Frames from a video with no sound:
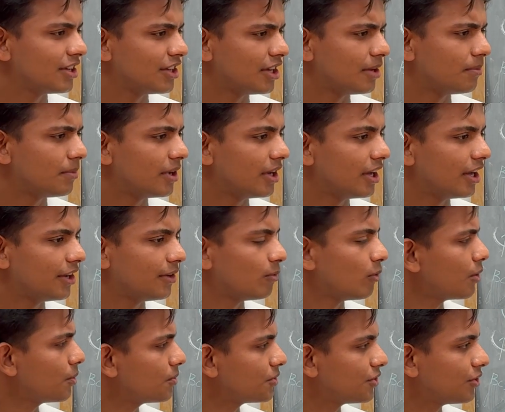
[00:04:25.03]
Yep. And
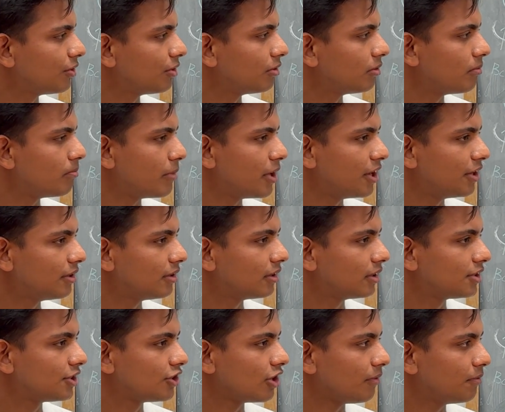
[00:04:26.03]
what was your main
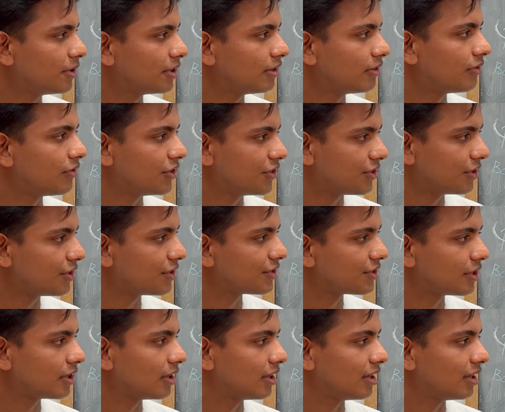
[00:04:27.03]
topic of research